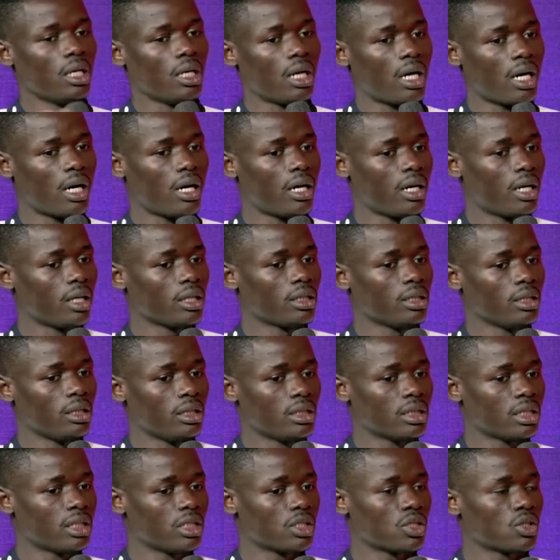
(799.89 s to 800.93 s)
Uh,
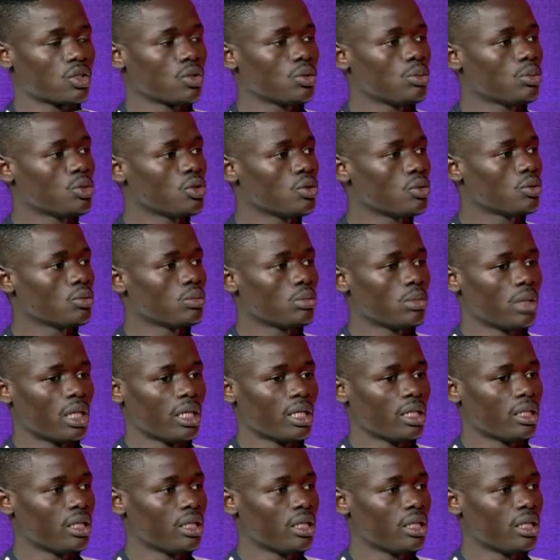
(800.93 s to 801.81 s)
in Kisumu, mm-hmm.